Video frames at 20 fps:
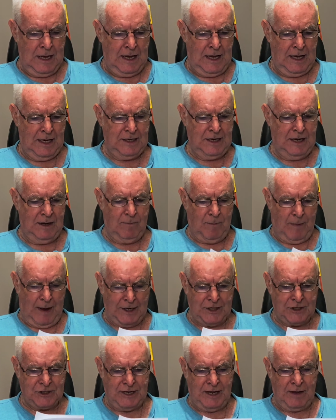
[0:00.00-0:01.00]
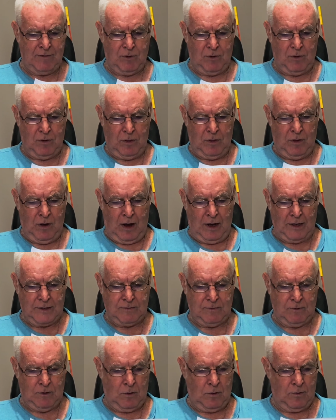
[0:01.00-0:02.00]
He did much evil in the
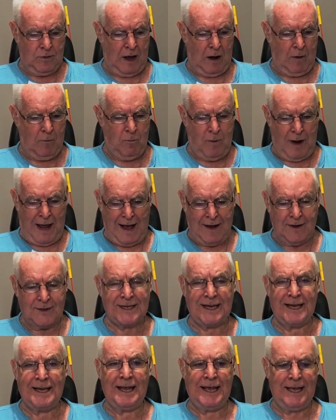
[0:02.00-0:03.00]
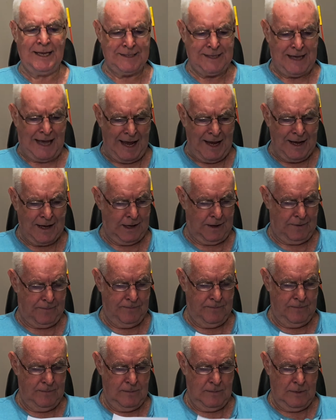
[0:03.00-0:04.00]
eyes of the Lord, arousing his anger.
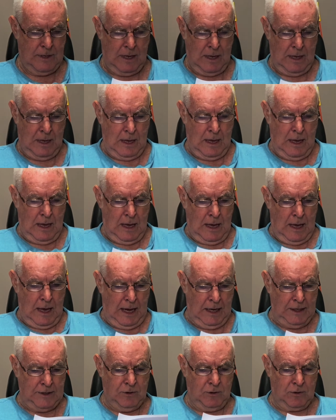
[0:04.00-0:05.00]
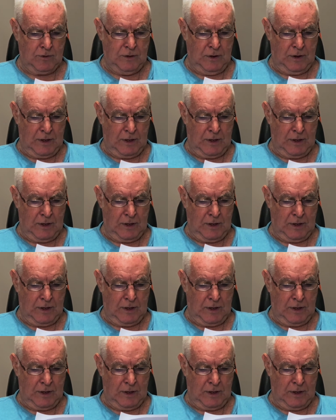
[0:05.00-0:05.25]
He took the